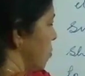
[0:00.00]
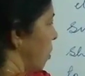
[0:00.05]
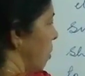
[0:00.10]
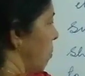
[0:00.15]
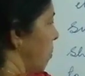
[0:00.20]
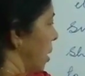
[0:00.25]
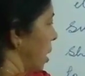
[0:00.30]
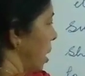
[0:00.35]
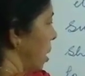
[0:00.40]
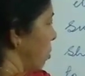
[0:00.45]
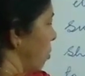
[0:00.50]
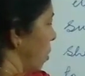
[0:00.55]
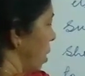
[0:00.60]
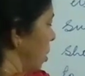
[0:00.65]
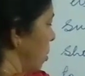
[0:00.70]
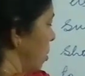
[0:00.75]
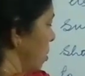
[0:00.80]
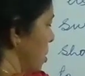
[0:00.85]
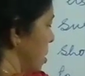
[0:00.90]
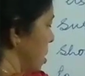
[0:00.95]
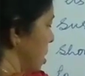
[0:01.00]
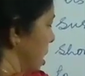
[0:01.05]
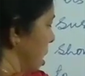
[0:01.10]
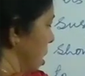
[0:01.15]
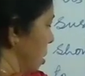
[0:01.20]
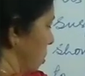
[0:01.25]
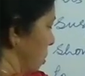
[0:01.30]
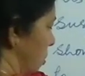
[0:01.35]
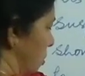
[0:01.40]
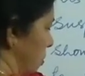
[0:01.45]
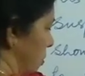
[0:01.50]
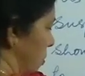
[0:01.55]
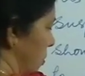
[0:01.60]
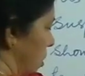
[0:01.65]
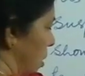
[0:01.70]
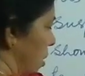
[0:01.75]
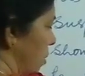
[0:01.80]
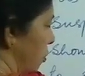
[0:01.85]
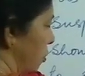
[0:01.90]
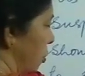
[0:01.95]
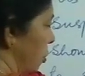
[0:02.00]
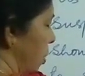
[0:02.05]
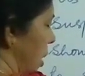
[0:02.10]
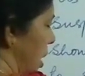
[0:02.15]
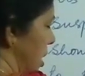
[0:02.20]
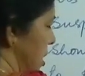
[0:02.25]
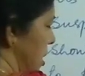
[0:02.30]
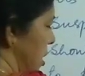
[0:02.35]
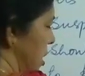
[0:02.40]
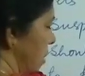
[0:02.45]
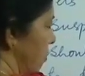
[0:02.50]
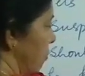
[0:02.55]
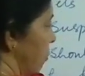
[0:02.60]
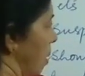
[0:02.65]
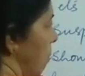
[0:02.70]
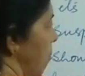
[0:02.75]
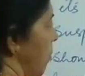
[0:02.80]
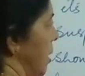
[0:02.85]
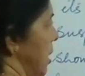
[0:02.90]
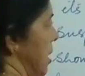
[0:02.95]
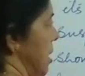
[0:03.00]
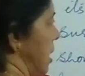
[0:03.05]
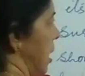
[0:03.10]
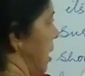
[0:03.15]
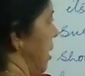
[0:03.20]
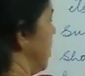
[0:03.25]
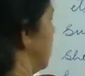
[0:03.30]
this will be equal to 0 if you consider from this